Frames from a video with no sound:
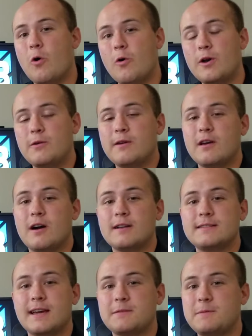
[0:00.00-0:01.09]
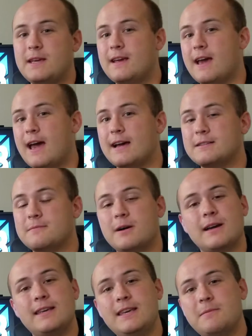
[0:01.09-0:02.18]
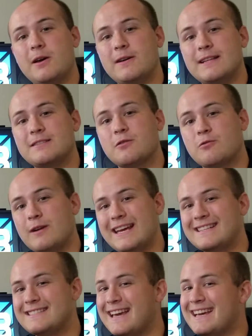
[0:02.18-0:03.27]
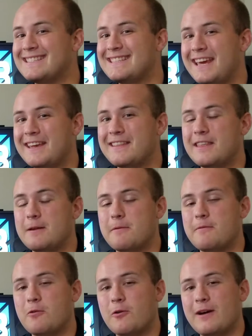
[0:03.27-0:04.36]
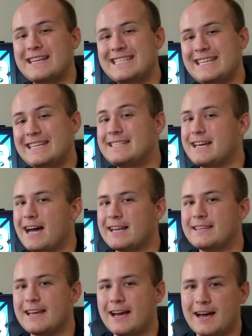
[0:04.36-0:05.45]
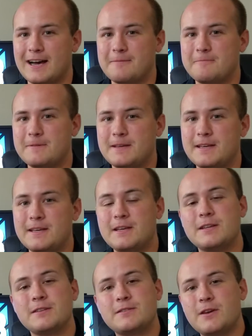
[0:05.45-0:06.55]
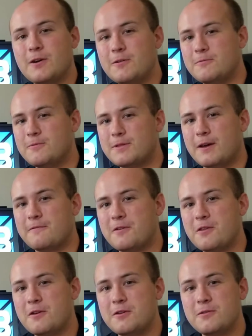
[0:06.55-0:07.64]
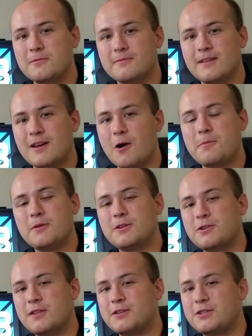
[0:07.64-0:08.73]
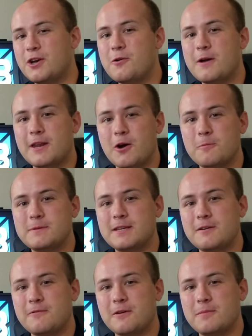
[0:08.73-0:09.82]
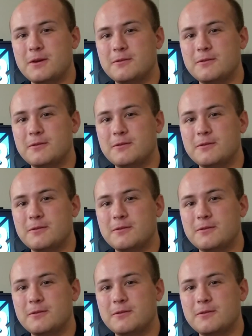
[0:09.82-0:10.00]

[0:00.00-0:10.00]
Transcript: or you can contact me at my email. It's grant at taken the number four grantd.com. So, without further ado, hope you enjoy the show and hope to hear from